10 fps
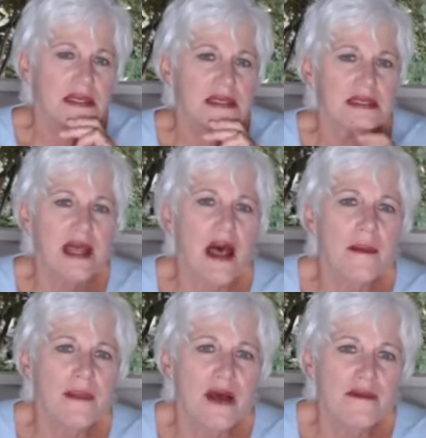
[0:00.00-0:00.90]

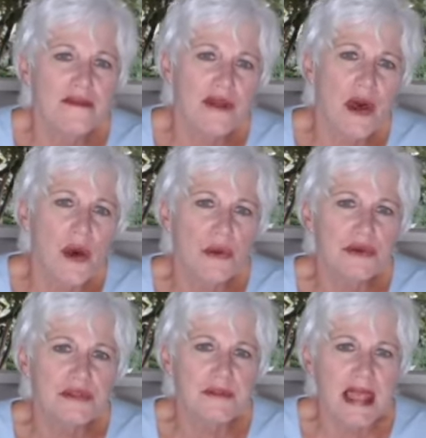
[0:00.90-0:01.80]
some of
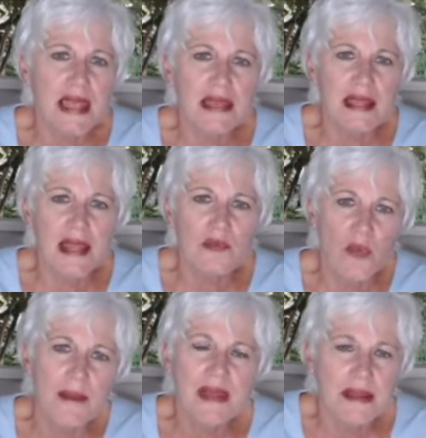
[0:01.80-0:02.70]
those men and
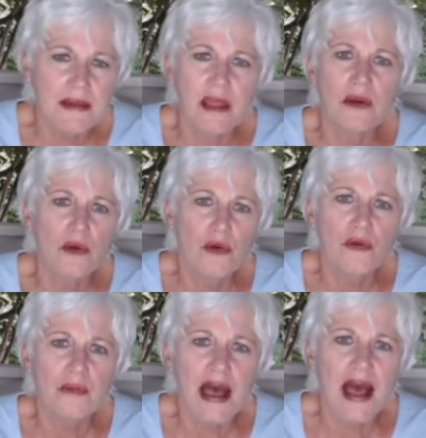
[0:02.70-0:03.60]
women
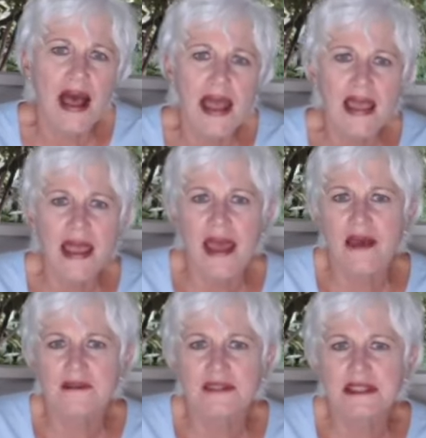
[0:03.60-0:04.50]
whom I
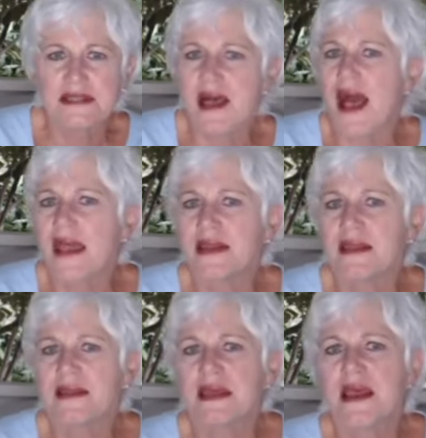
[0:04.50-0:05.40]
have
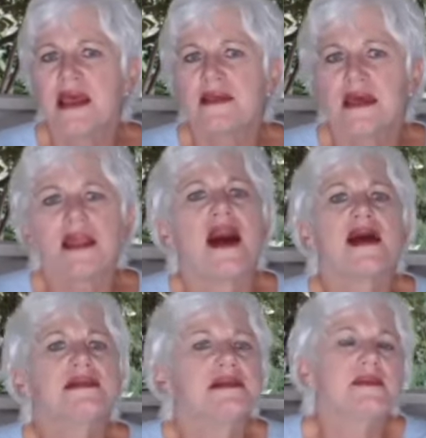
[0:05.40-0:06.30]
decided that
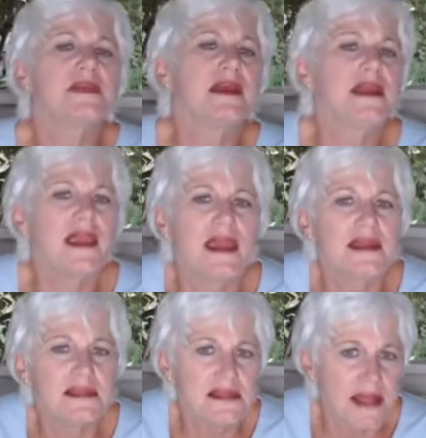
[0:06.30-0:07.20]
I simply
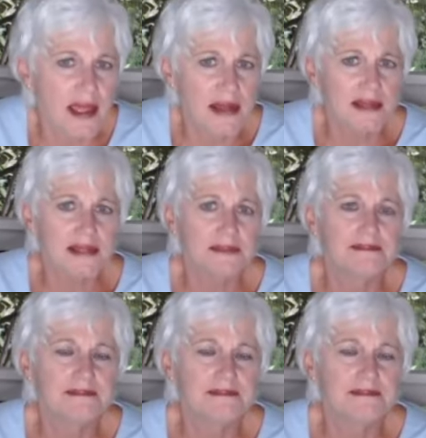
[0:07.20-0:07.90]
can't stand.